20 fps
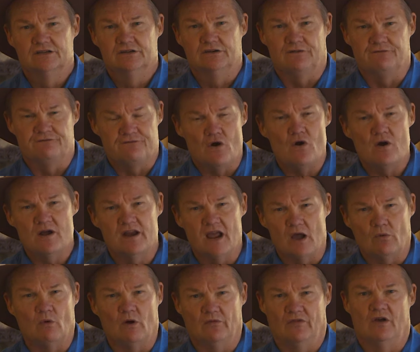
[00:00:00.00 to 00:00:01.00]
to find
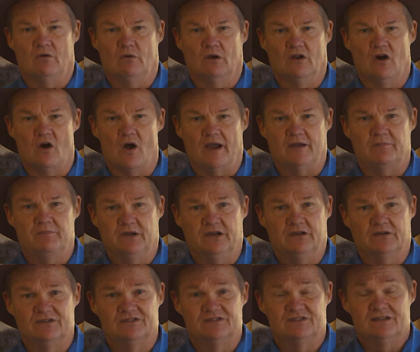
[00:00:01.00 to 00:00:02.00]
out what they were like
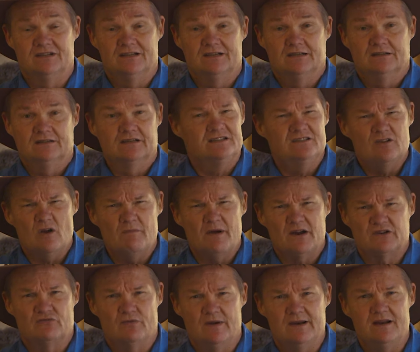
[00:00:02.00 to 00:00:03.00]
because there's not
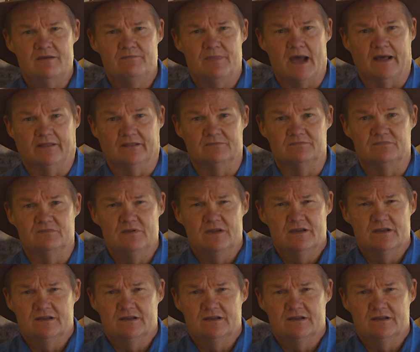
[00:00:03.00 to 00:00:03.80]
much written about them.